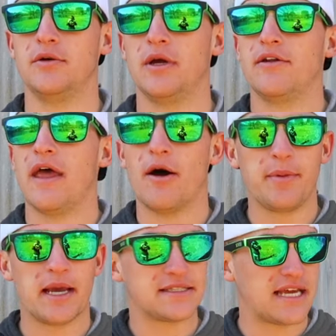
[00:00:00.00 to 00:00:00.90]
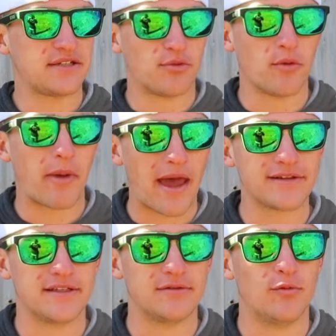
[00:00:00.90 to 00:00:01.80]
you know, to help you guys catch more
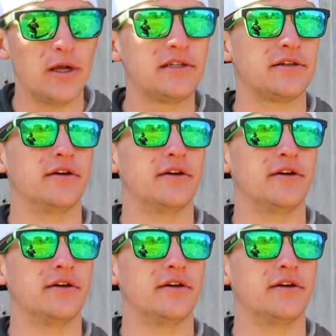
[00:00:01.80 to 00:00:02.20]
bass this winter?